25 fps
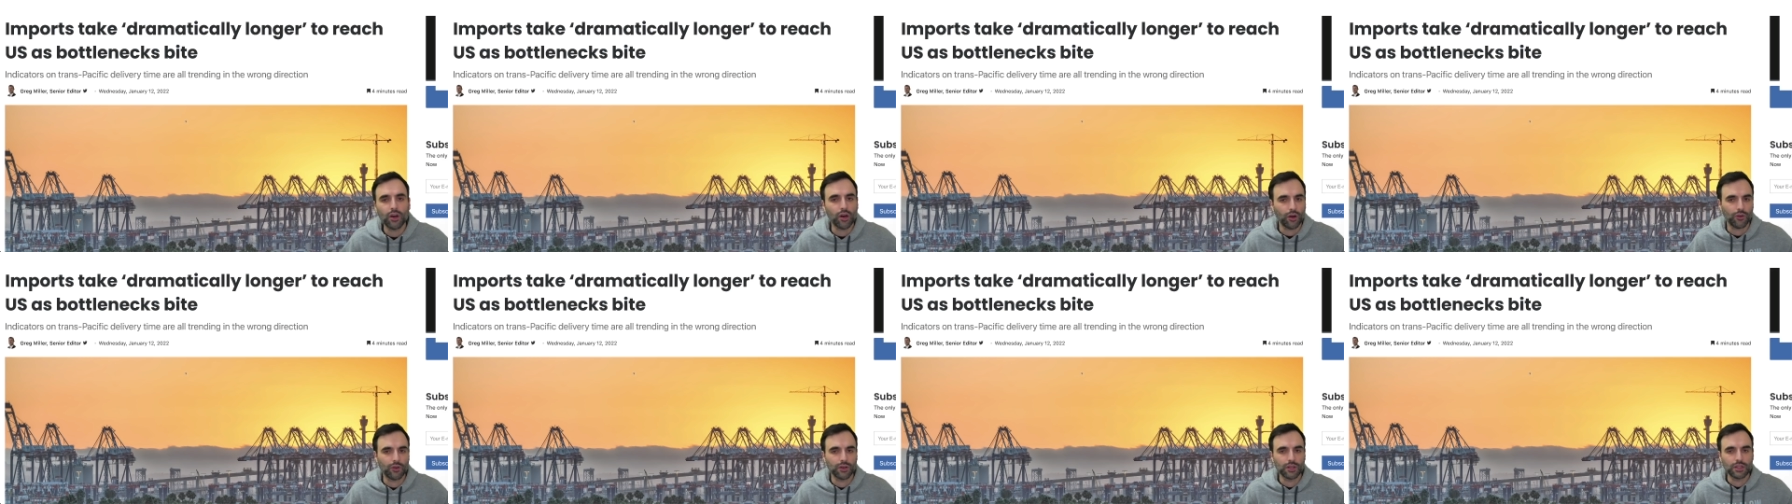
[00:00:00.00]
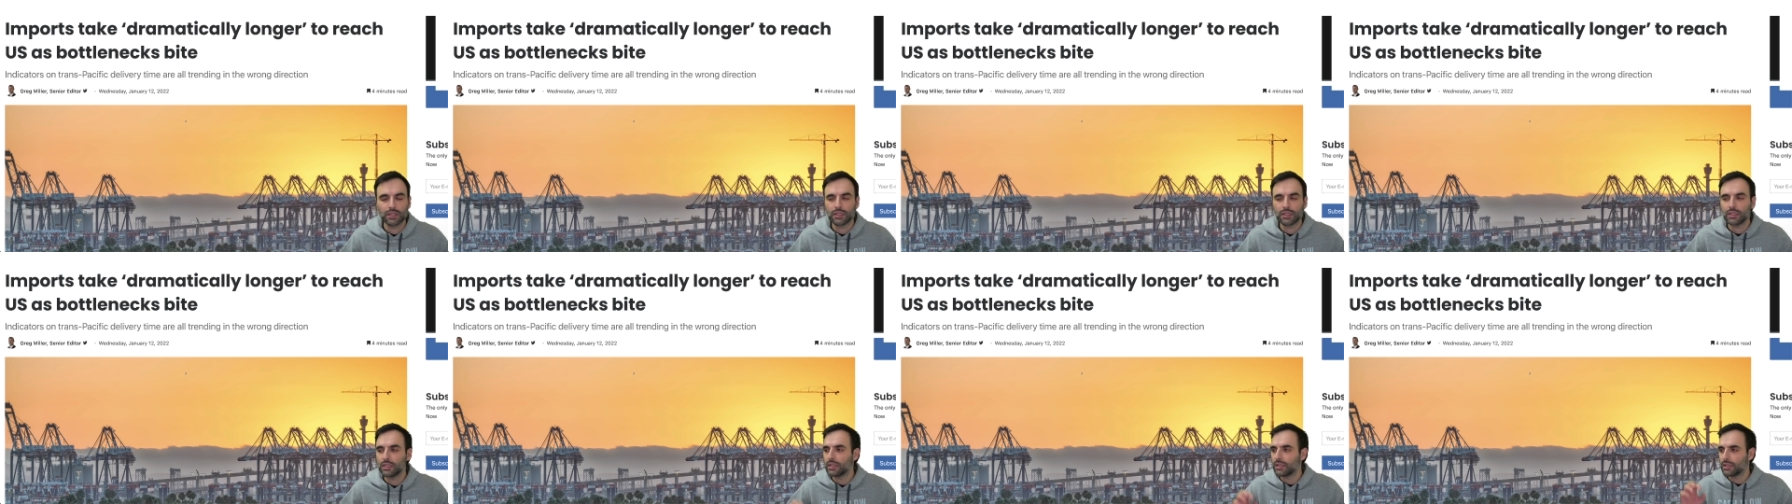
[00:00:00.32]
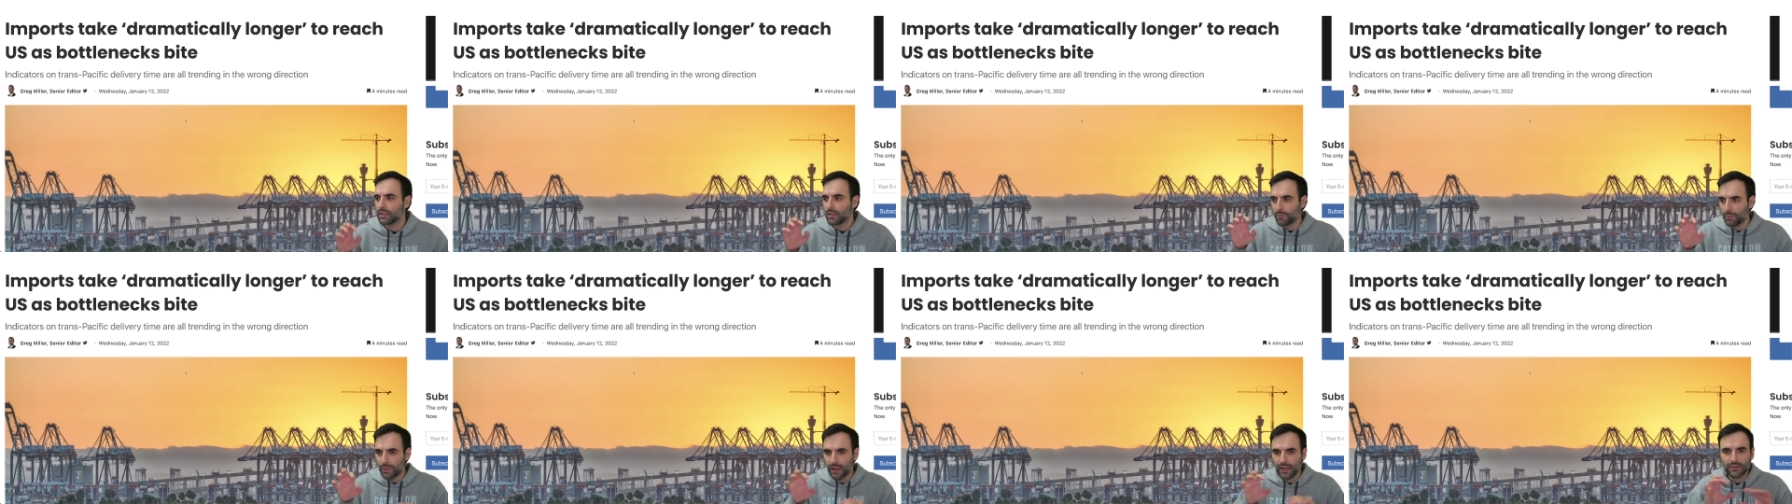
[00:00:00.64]
No,
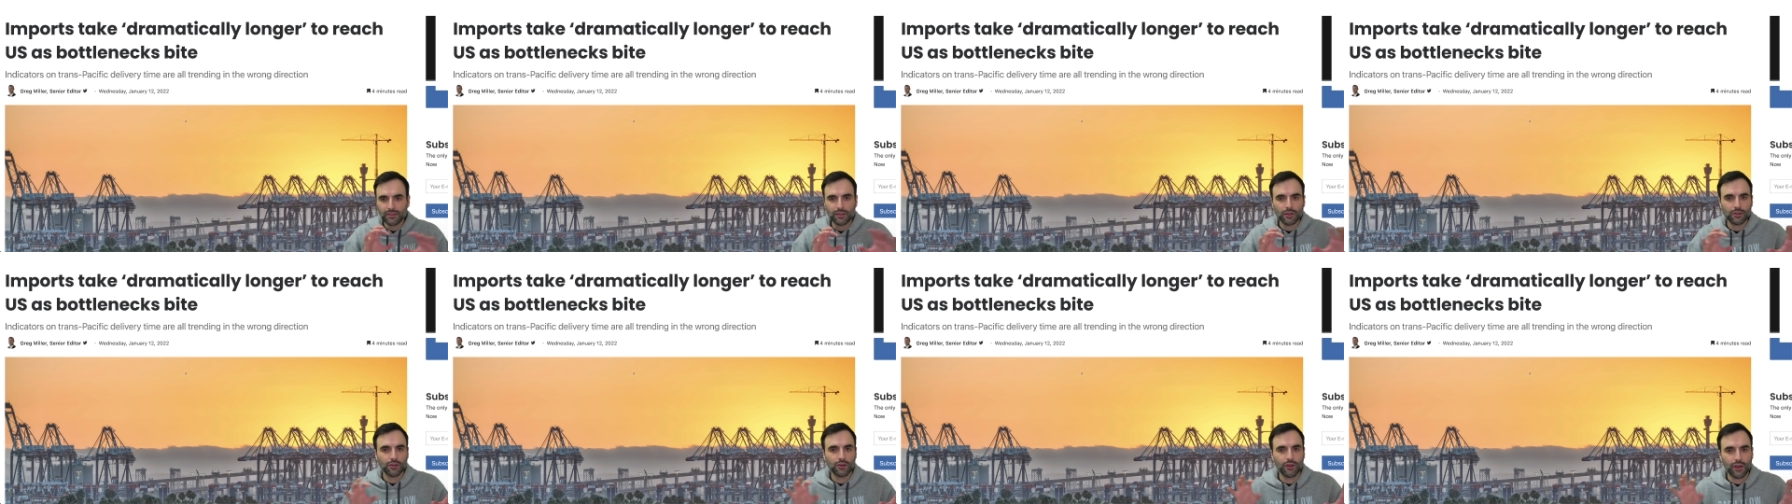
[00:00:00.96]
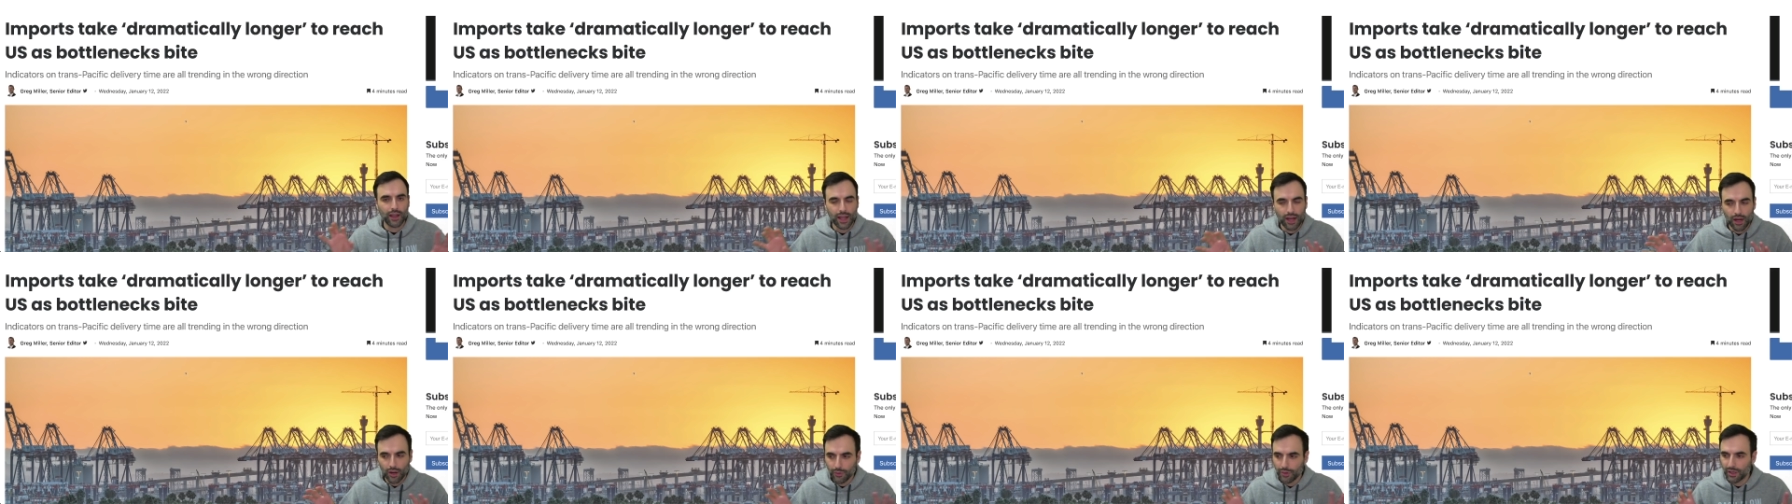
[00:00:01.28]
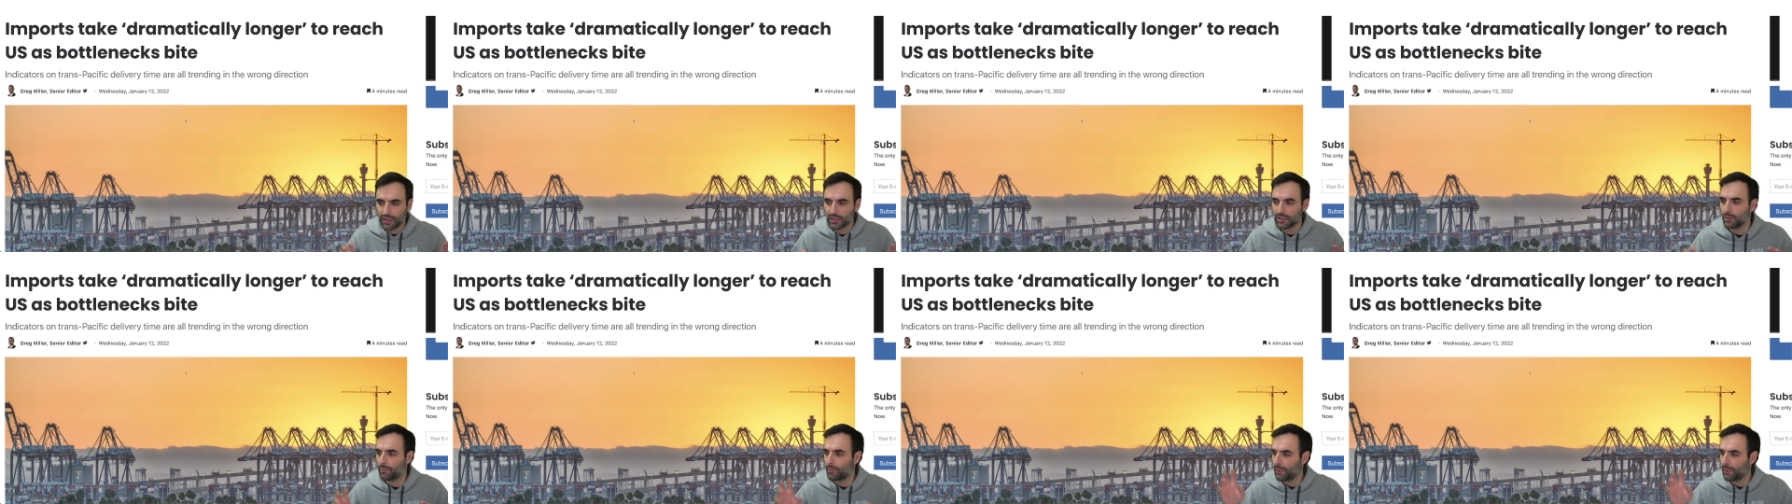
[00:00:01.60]
Depends on your area,